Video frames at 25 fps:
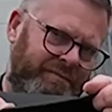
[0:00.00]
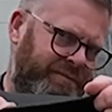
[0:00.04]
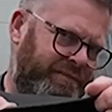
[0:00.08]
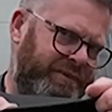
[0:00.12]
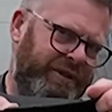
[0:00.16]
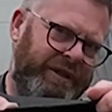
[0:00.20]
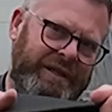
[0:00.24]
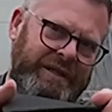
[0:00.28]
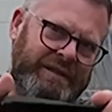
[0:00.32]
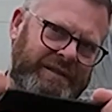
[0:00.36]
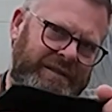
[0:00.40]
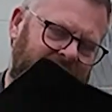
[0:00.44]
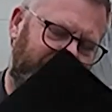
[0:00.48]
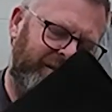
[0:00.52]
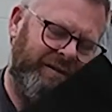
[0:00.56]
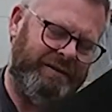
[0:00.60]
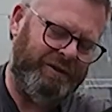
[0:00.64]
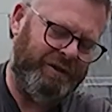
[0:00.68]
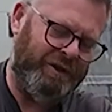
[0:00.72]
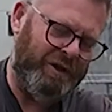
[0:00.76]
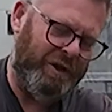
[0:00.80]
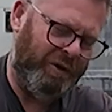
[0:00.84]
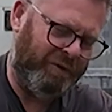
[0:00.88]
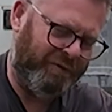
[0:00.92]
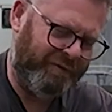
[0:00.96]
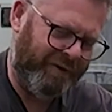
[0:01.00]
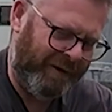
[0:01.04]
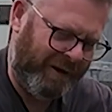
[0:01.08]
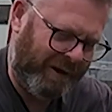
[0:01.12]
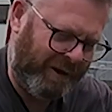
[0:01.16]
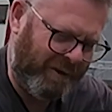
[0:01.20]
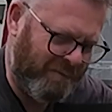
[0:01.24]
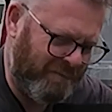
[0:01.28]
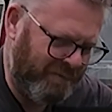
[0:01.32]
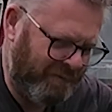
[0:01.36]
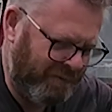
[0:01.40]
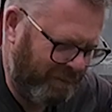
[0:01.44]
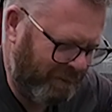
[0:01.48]
but it doesn't look very
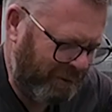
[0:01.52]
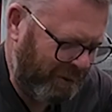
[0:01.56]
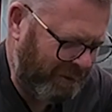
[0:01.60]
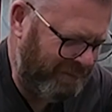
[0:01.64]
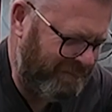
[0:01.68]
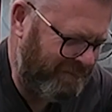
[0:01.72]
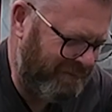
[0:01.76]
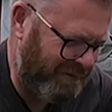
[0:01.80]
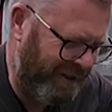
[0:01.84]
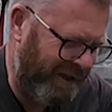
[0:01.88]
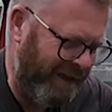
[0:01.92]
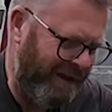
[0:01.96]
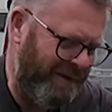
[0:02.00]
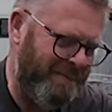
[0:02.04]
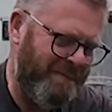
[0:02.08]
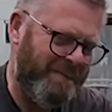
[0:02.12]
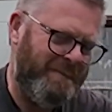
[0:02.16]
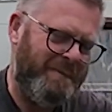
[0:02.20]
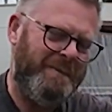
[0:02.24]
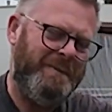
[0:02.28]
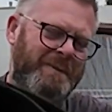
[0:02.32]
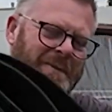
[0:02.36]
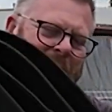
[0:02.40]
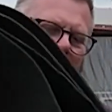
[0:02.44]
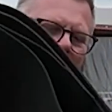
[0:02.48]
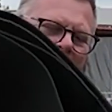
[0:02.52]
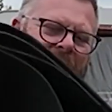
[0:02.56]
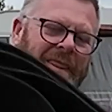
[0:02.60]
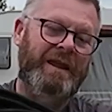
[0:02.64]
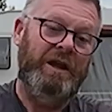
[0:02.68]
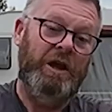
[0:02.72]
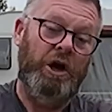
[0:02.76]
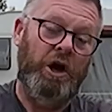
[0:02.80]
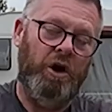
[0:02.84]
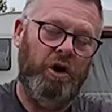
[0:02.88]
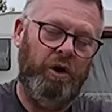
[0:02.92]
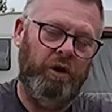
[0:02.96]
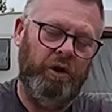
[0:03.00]
comfortable for that,
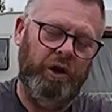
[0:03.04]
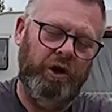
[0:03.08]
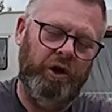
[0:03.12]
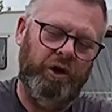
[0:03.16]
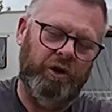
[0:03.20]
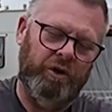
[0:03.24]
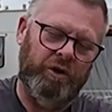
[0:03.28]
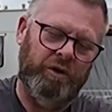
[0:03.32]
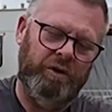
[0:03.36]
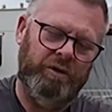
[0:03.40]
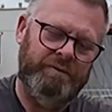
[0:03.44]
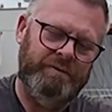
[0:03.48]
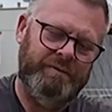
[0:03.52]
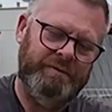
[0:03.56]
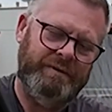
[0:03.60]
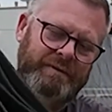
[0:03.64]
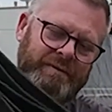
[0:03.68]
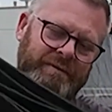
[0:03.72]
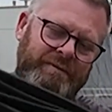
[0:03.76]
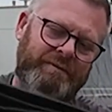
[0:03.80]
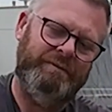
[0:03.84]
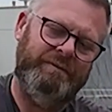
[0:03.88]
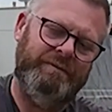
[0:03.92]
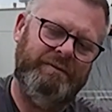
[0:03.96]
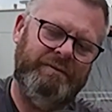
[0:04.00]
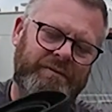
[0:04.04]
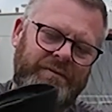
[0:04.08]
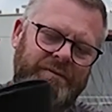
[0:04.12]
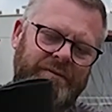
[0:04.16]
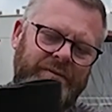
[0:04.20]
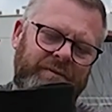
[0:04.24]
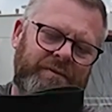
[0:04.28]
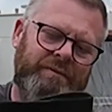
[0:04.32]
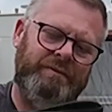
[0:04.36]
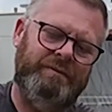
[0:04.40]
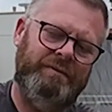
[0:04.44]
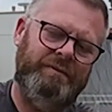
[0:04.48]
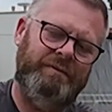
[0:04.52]
although
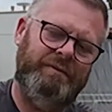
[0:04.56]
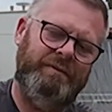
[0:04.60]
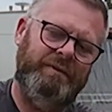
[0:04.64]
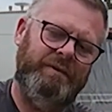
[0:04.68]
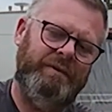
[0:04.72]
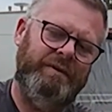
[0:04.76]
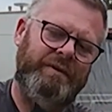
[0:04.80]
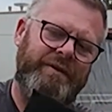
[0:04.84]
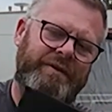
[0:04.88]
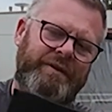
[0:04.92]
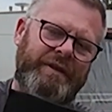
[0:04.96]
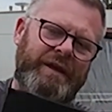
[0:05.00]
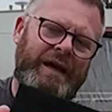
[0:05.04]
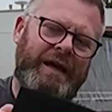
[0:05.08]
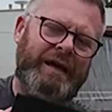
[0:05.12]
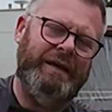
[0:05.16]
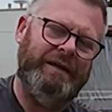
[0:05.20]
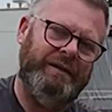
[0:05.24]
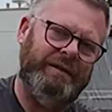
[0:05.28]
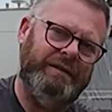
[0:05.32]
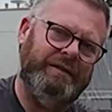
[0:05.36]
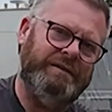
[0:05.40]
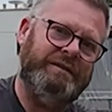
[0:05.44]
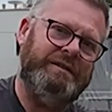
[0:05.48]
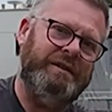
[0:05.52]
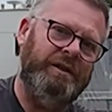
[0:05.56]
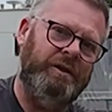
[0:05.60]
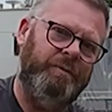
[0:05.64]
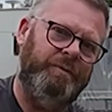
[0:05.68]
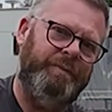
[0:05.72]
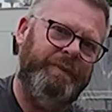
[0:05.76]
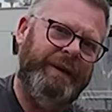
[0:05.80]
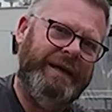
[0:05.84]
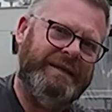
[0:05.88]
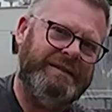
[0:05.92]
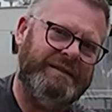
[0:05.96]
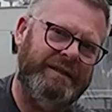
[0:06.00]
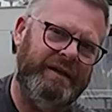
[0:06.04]
that is still
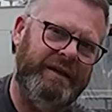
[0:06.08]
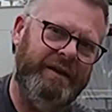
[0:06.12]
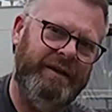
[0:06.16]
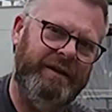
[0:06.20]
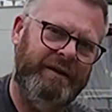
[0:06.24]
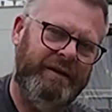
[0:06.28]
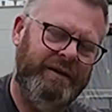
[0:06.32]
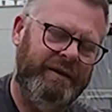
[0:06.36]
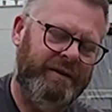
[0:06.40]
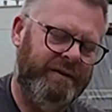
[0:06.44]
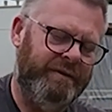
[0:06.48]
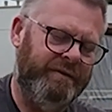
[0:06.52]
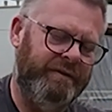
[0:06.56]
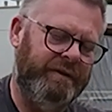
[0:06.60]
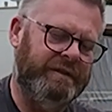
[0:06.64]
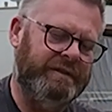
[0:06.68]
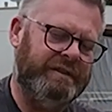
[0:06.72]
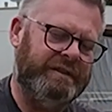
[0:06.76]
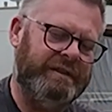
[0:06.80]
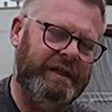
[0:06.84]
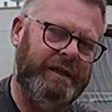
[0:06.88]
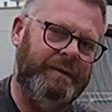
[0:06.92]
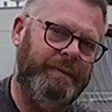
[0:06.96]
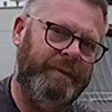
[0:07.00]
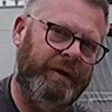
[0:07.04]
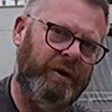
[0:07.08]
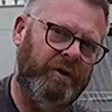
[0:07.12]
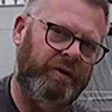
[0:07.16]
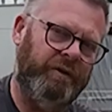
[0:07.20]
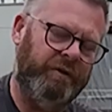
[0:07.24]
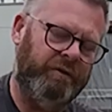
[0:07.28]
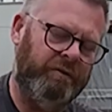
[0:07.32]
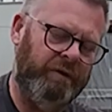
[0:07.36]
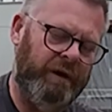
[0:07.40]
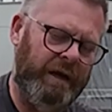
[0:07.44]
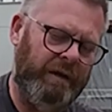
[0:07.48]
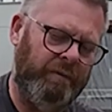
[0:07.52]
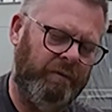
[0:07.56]
better than sleeping on
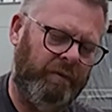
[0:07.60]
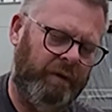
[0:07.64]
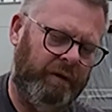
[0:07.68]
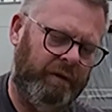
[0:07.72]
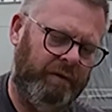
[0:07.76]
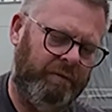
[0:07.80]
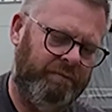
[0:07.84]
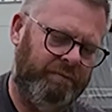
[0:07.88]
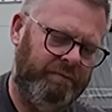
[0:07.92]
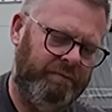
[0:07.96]
the ground.